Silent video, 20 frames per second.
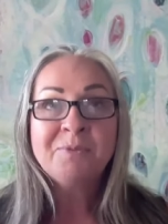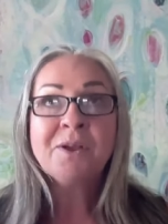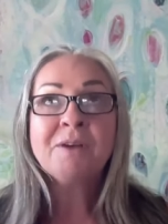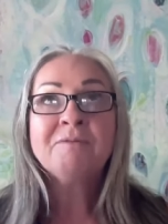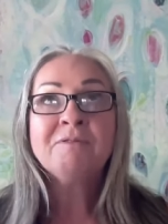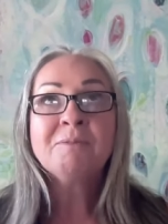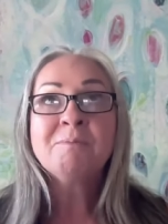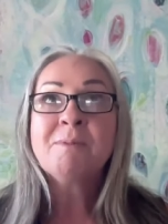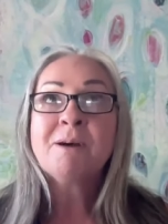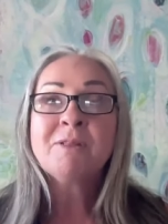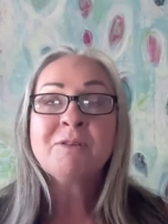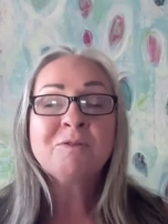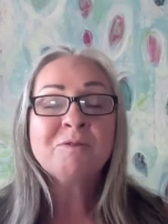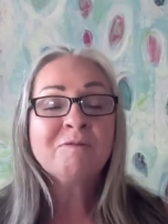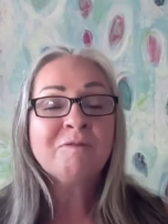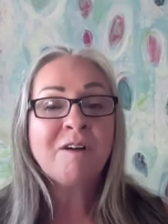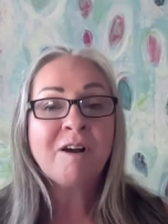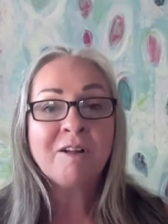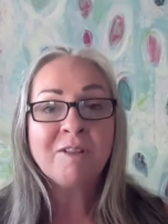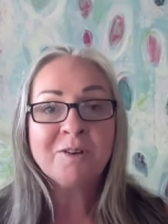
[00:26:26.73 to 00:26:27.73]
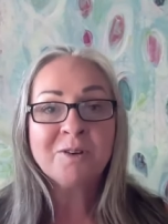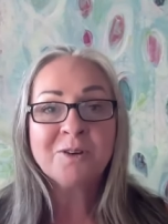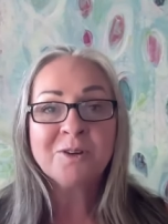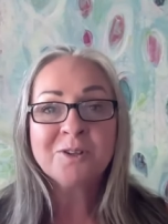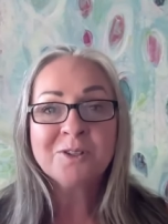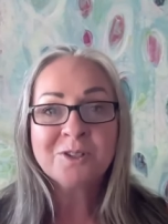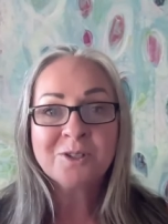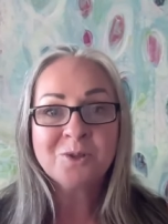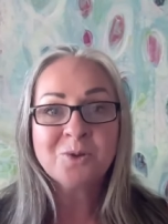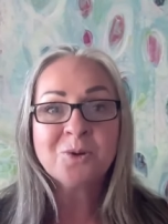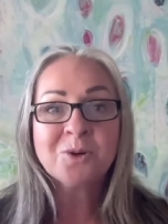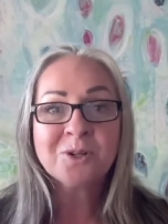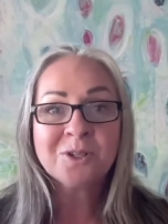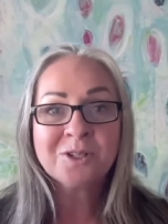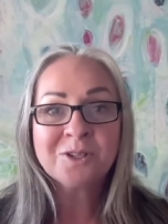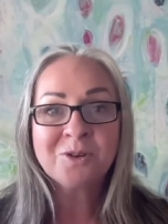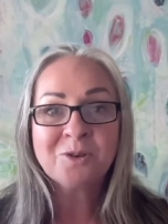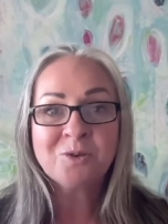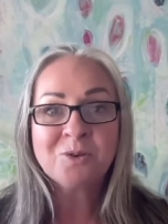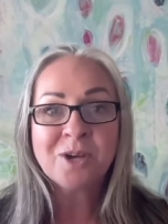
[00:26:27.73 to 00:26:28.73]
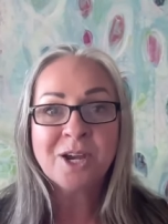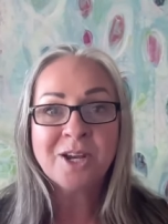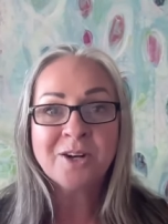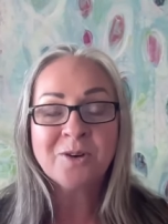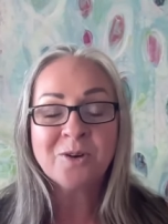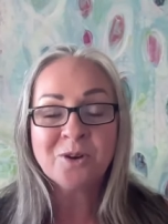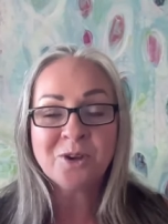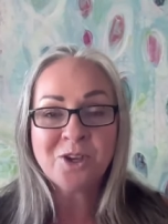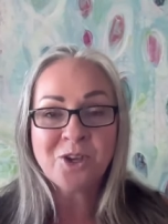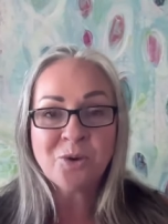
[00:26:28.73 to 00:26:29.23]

of the mother, father, source creator.